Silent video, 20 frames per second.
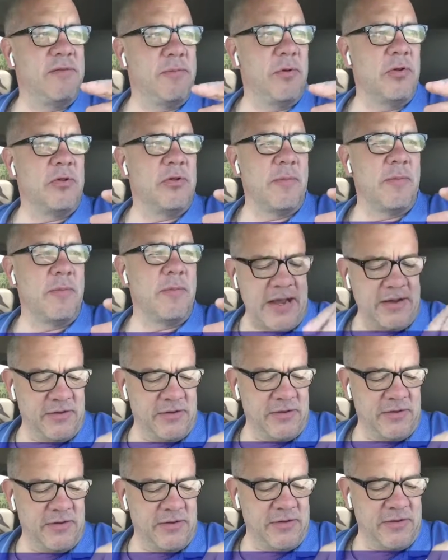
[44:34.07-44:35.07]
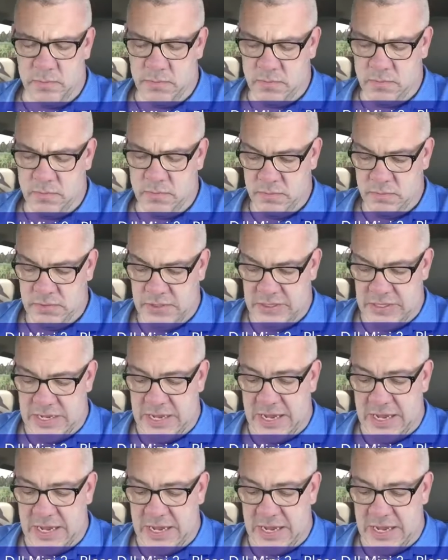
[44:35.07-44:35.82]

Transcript: is about the maximum that